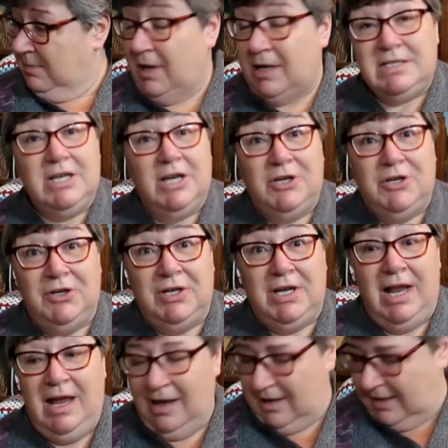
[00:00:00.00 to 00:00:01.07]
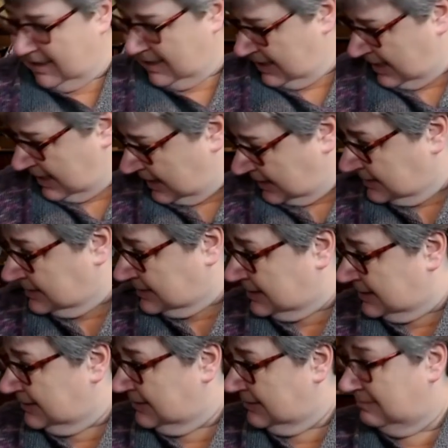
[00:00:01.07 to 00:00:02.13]
But good luck
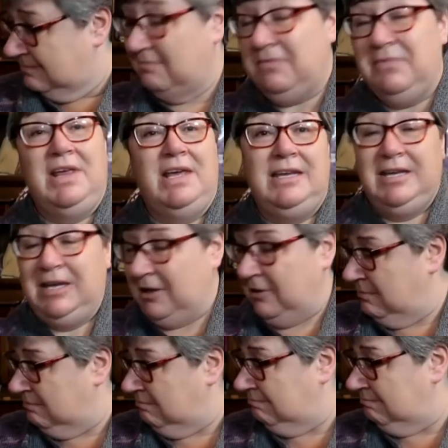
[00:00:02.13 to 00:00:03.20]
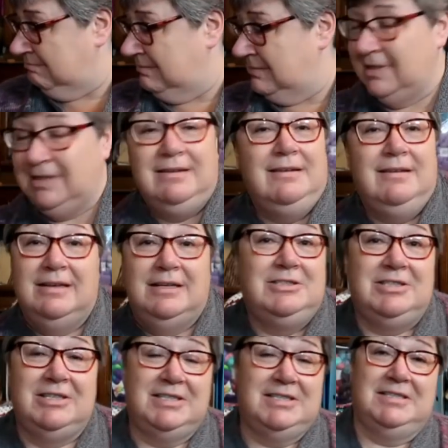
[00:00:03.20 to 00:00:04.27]
and thank you.
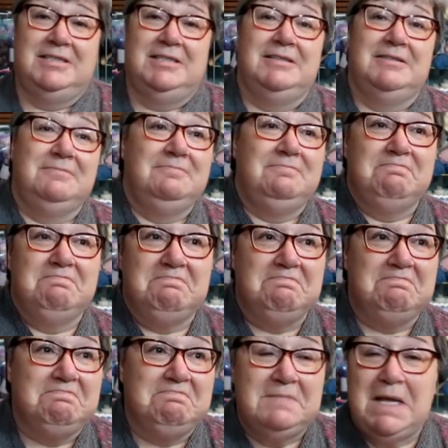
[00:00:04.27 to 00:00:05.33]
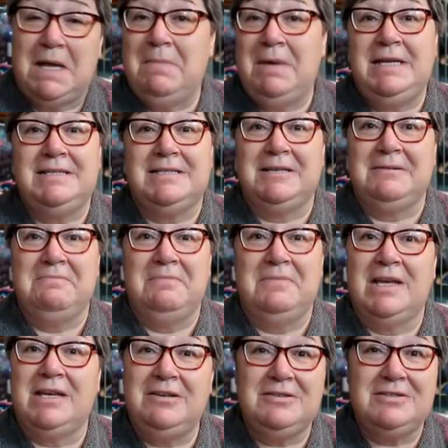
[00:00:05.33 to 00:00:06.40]
Just Amazing.
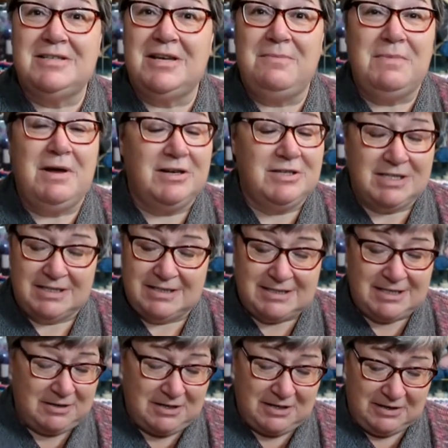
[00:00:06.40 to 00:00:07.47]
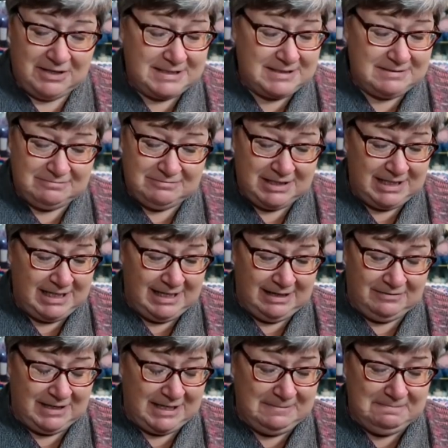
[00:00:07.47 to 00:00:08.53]
Thank you so much. That's so kind. Really
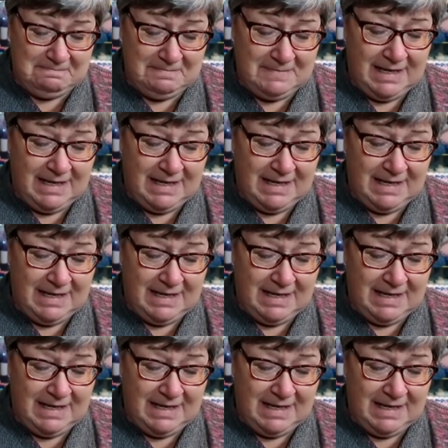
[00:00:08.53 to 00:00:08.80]
lovely.